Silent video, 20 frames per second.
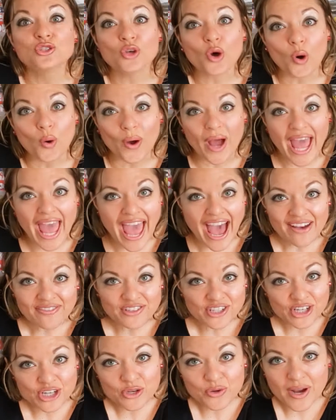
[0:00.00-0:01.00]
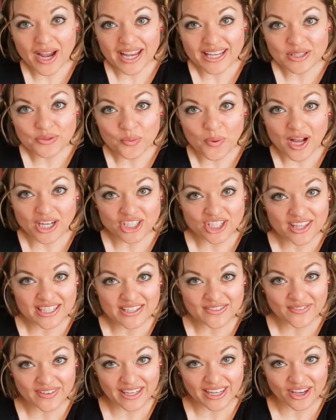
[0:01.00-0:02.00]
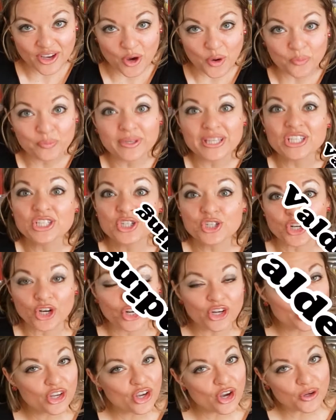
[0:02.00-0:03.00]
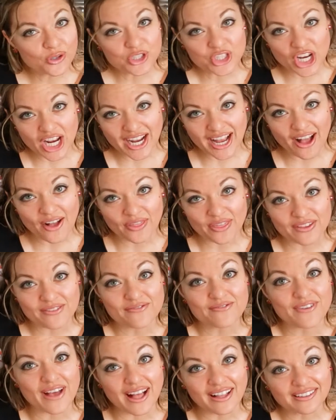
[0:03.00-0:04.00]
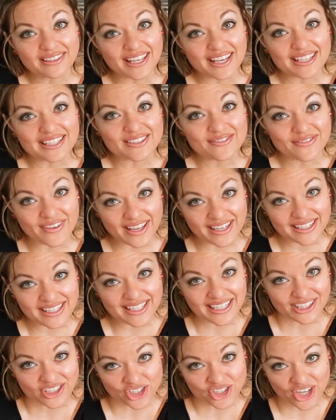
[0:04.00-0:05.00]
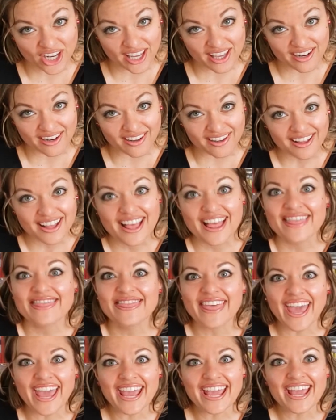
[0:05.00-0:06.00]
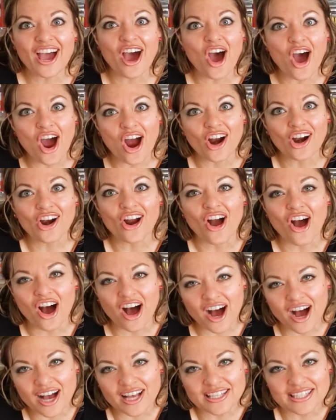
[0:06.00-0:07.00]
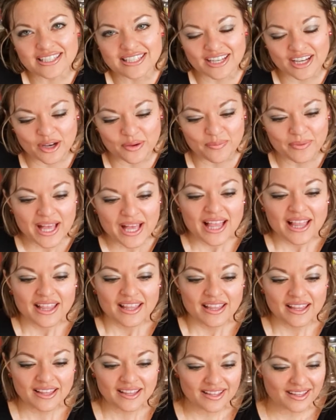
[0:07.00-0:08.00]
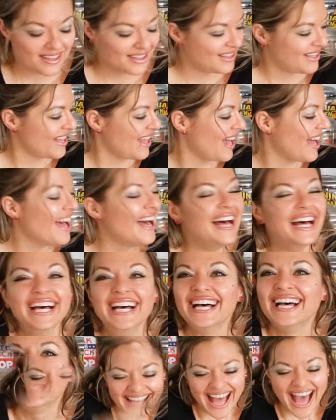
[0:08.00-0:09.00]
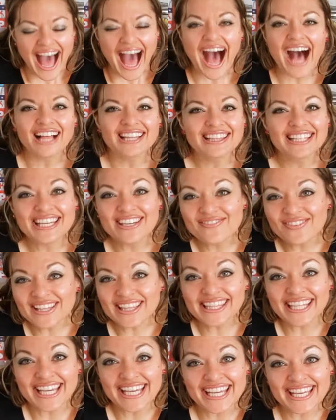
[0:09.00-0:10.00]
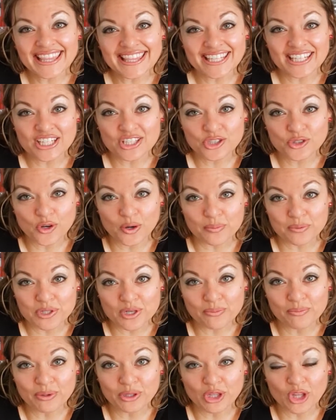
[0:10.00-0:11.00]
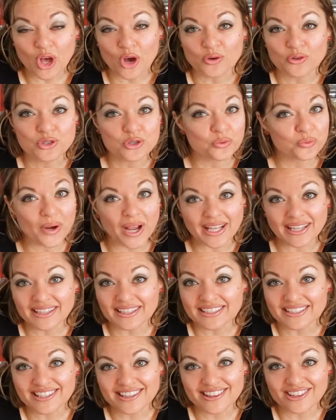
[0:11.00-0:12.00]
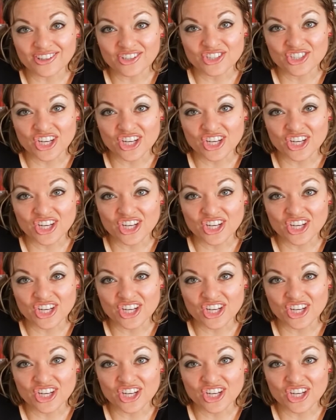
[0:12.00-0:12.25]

So after you guys watch this video, be sure to go check out the Valdez vending channel. They are awesome. Yeah. I'll leave a link in the description below directly to their